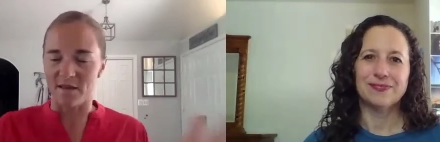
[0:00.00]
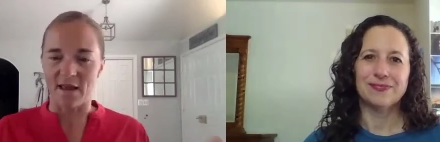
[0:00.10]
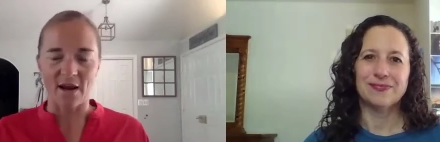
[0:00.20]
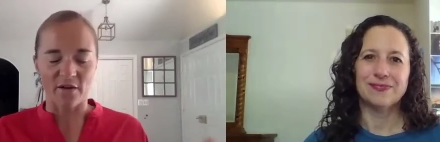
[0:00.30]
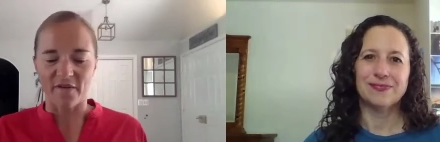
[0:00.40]

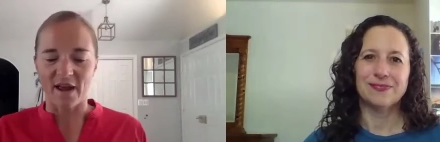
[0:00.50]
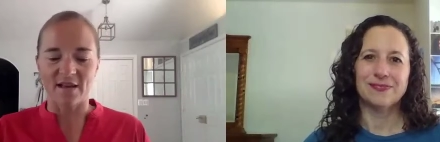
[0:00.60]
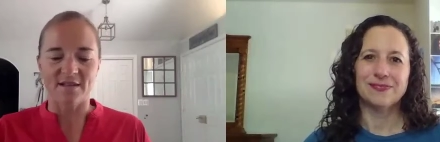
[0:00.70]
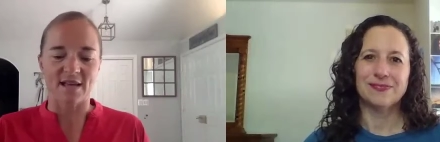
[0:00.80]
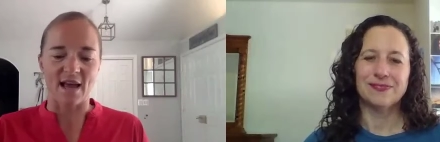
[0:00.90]
Speaker 1: the
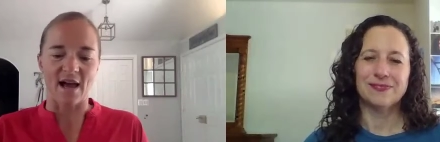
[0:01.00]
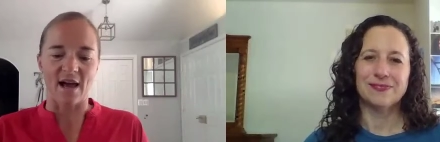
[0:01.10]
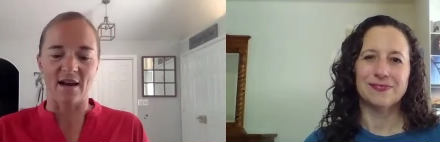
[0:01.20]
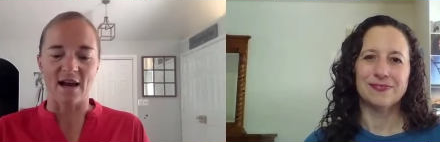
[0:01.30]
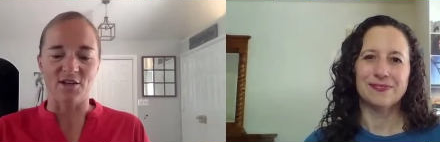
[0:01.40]
interface.
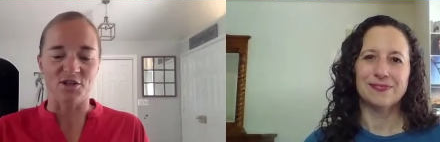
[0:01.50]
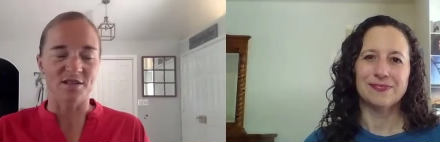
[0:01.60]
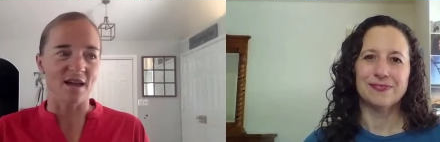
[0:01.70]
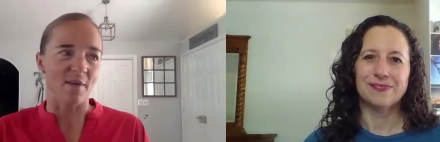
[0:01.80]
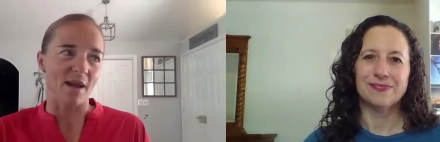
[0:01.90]
And I
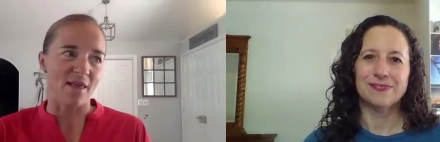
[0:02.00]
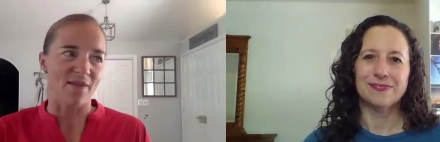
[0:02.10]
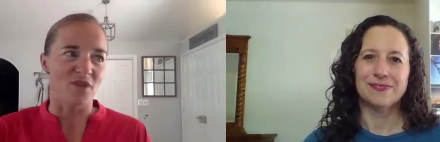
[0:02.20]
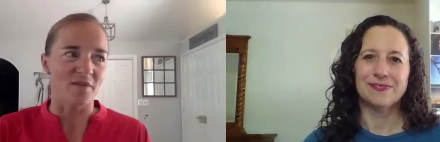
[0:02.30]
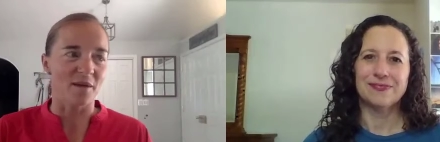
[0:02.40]
just, I mean, I love
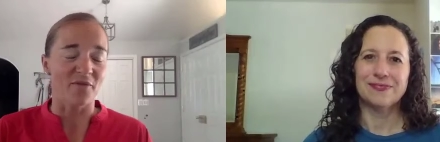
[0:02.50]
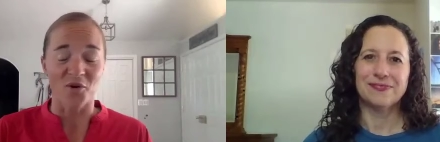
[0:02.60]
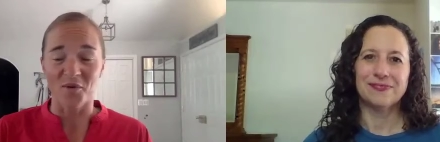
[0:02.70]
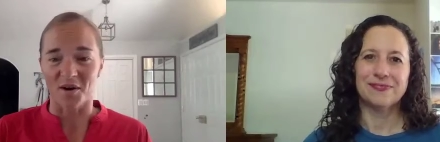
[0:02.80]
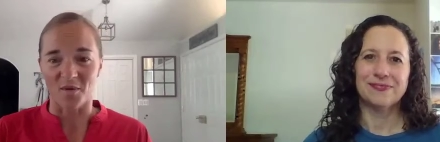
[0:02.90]
driving my
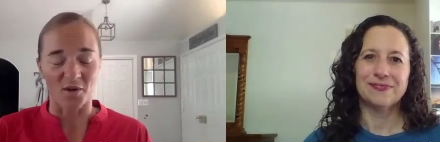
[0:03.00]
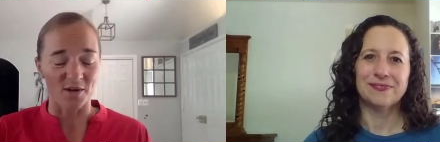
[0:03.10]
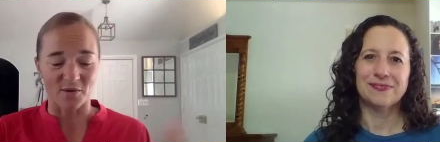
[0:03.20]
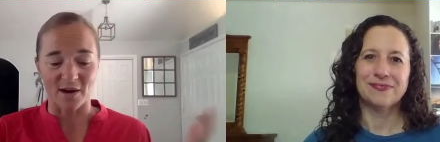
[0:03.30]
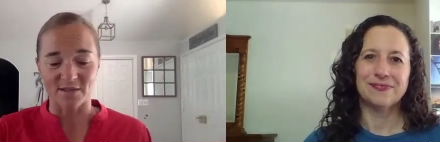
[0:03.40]
4 whether
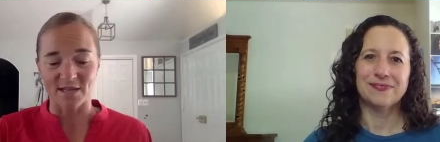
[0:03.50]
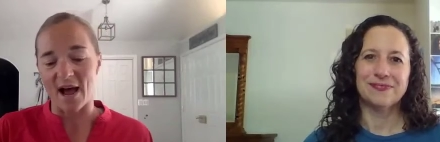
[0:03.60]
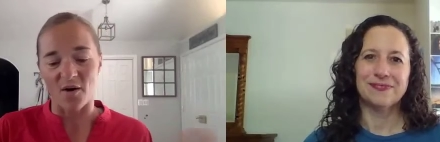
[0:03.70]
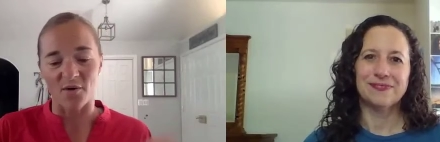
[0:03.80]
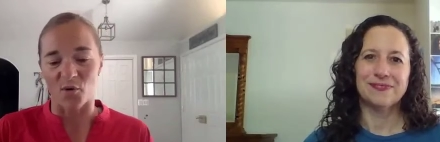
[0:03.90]
it's around
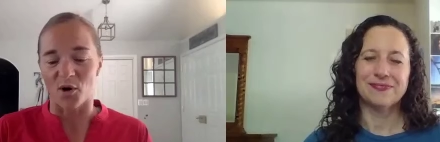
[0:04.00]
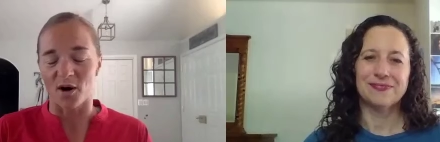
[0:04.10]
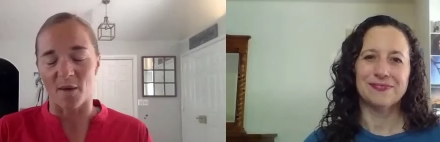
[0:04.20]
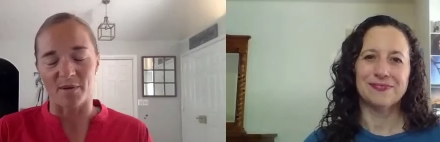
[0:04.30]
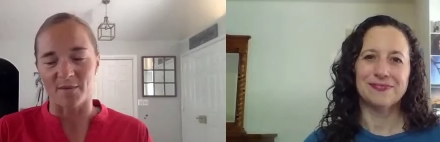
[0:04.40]
town
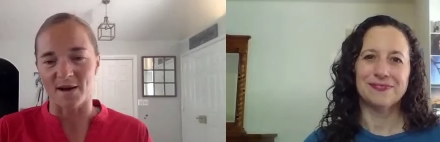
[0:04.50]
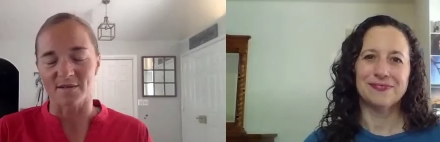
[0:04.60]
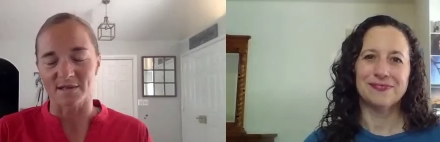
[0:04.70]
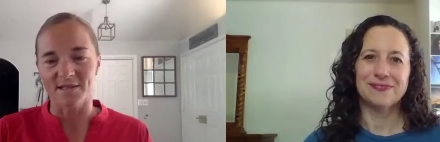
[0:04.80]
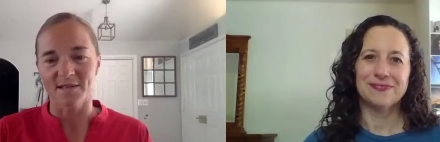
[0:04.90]
or up in the
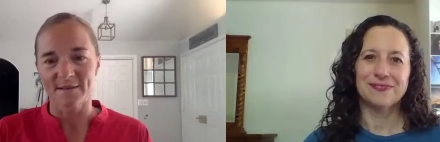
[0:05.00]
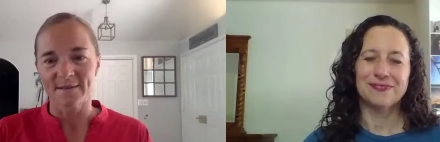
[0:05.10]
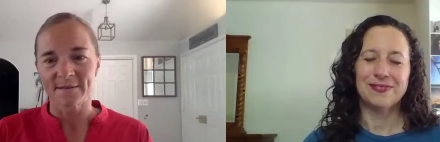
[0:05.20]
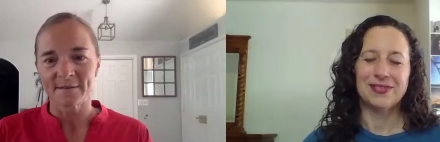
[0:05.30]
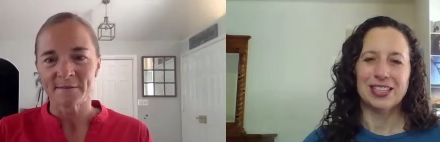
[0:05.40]
mountains.
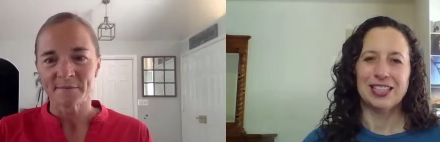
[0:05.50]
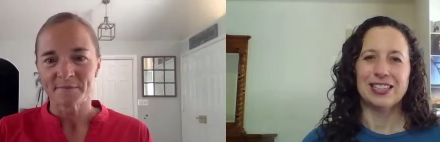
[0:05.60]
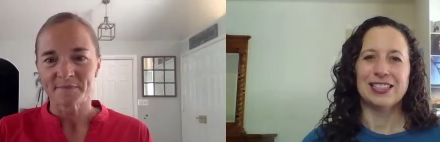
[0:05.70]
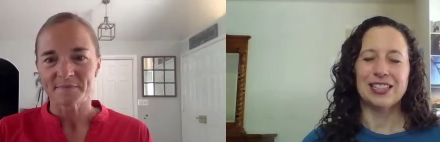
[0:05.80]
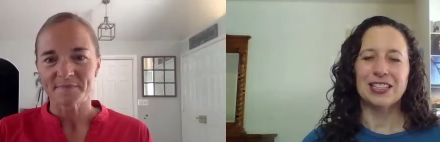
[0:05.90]

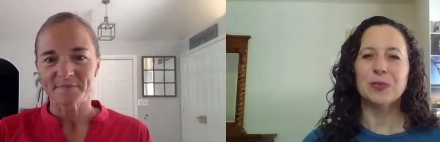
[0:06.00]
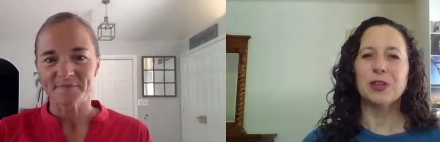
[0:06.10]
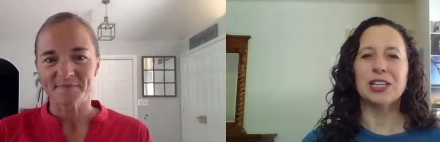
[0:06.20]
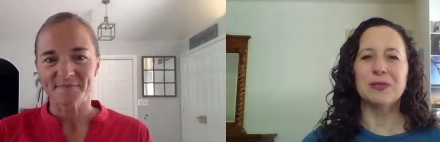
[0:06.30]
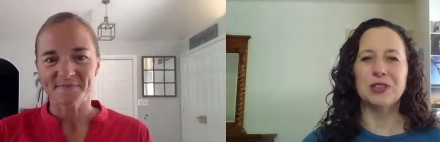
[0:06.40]
Speaker 2: Tell us
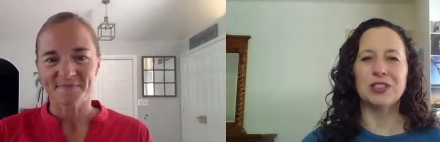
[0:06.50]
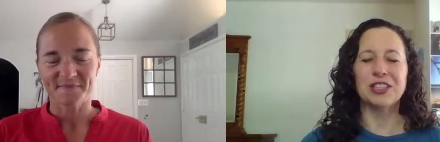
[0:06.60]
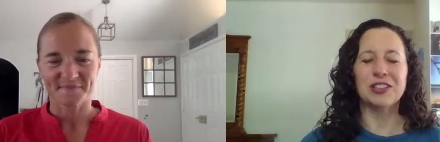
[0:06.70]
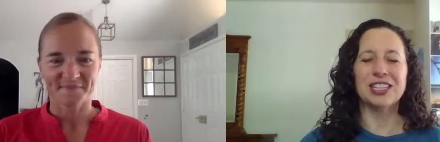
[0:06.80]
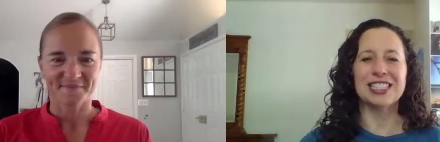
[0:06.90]
what kind of
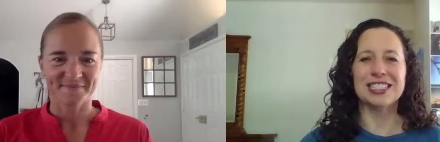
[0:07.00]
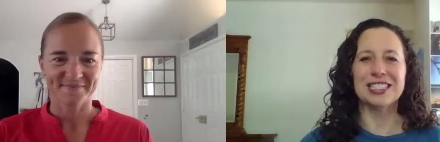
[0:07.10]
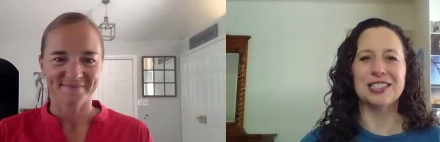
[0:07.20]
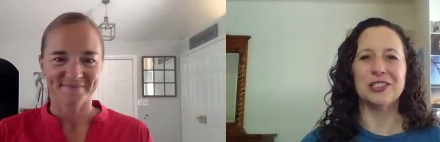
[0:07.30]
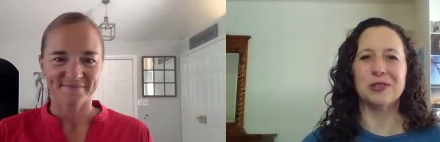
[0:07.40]
music you like to
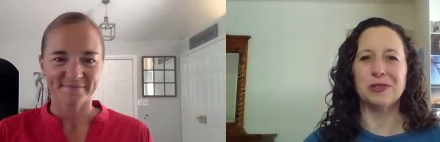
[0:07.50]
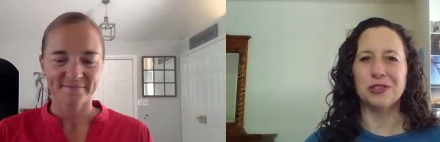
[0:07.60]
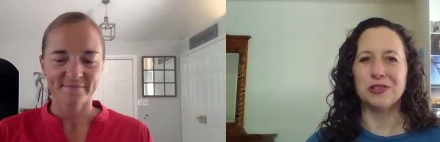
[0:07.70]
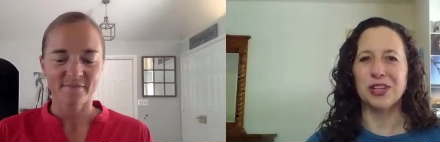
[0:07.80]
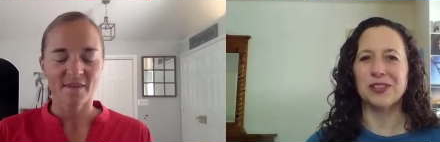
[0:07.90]
listen to
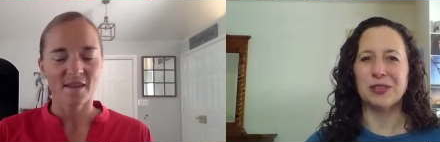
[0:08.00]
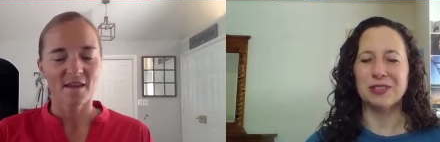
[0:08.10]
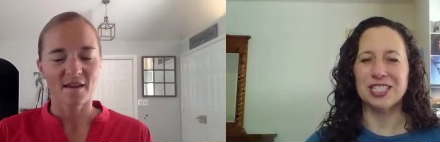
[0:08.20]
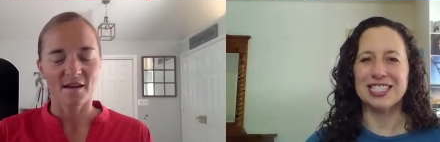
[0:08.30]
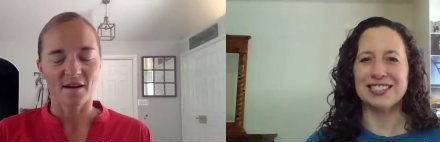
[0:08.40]
when you're
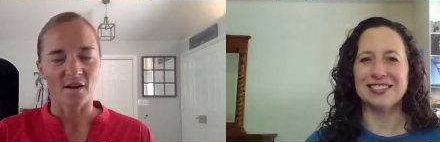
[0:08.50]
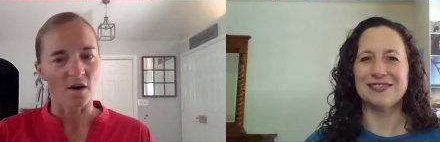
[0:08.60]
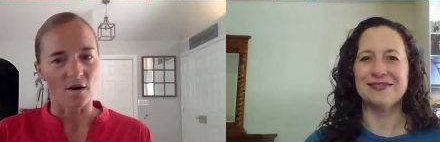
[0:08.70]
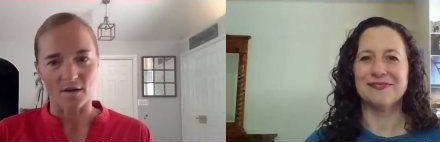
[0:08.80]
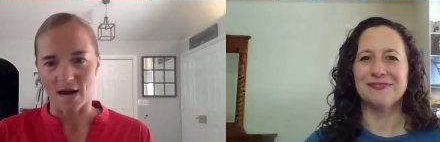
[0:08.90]
driving, Melissa.
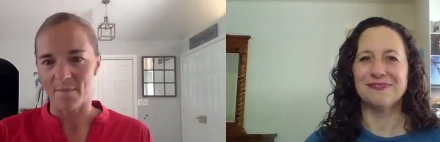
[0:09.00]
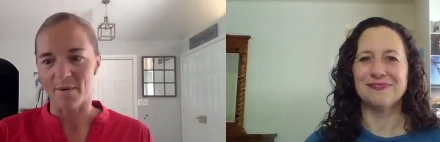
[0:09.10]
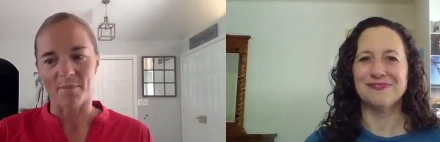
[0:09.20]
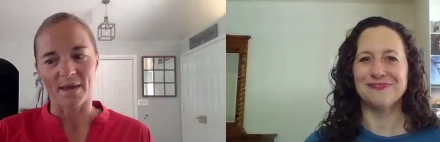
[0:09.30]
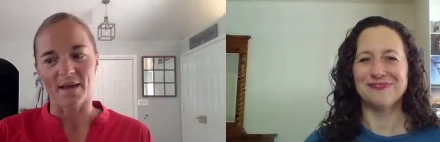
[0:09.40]
Speaker 1: I'm a
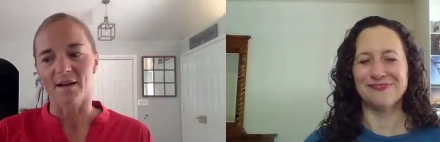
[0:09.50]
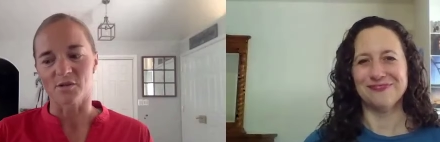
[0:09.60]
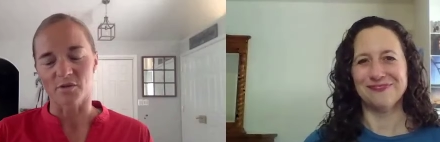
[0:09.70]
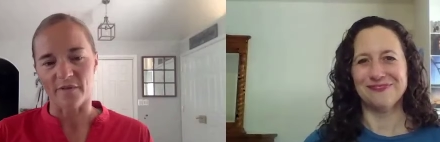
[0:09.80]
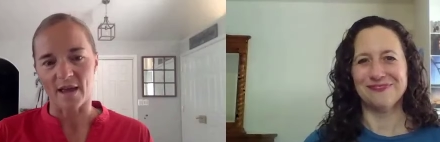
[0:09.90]
big
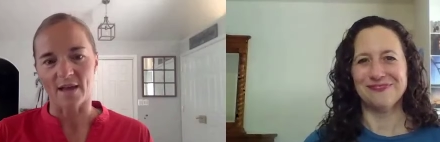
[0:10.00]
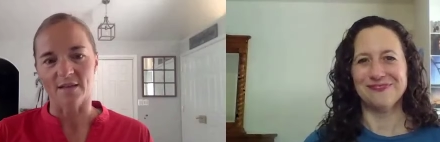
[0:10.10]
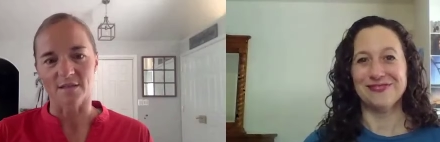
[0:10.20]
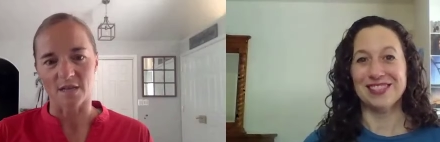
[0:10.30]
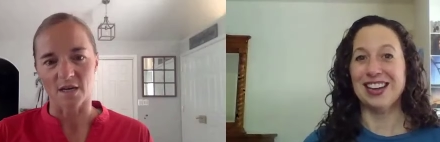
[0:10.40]
country
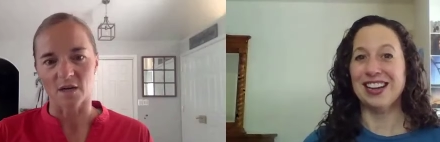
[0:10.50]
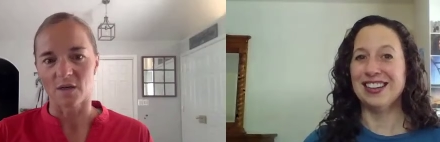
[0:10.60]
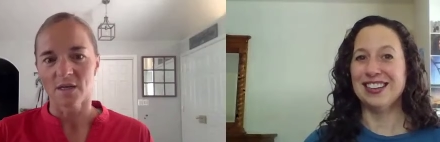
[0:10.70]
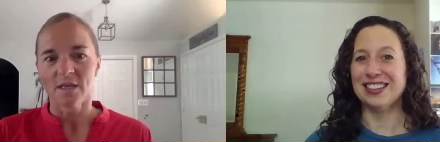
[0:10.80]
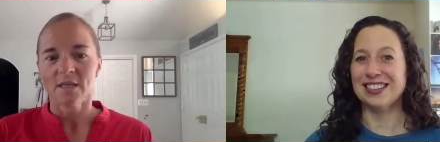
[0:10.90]
fan. So,
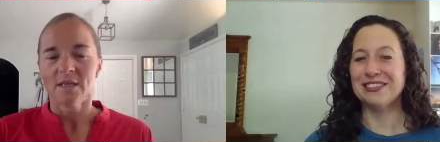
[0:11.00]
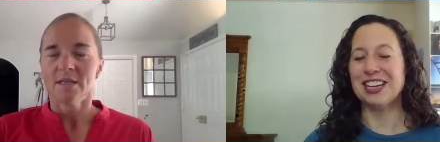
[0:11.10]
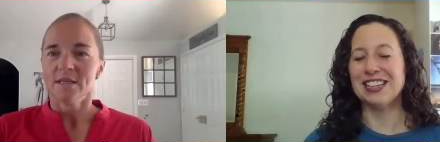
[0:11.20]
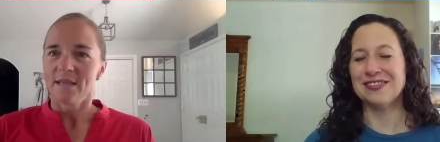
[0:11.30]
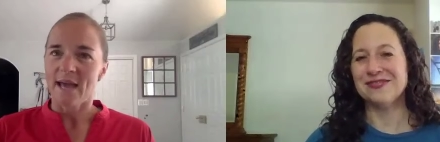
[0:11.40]
ah,
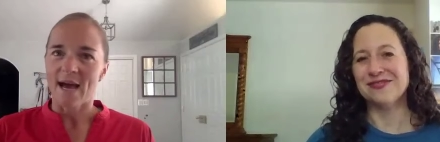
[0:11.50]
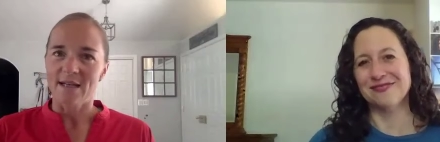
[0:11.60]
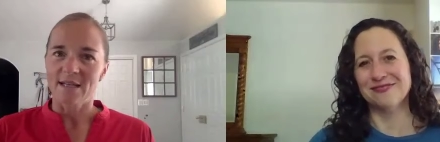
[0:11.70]
okay.
Speaker 2: Yeah, to